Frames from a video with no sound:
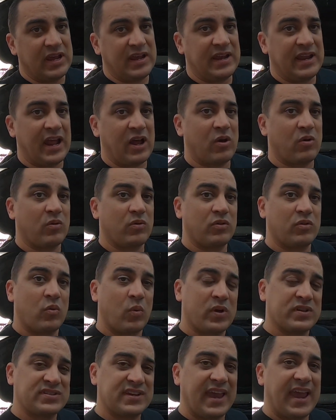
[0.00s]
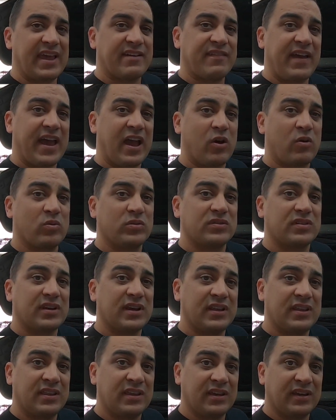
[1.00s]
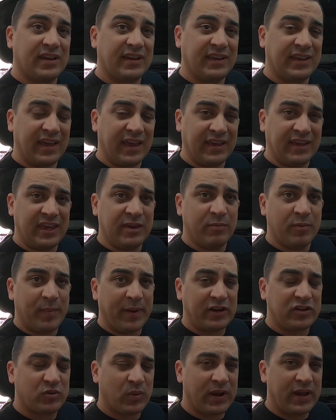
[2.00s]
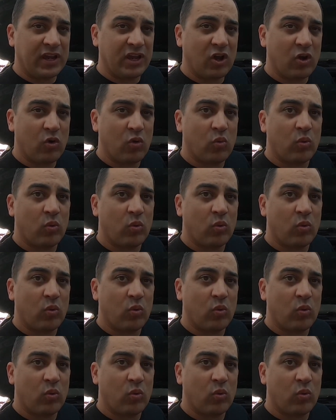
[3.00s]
Now, the ones I have out I keep in my Durango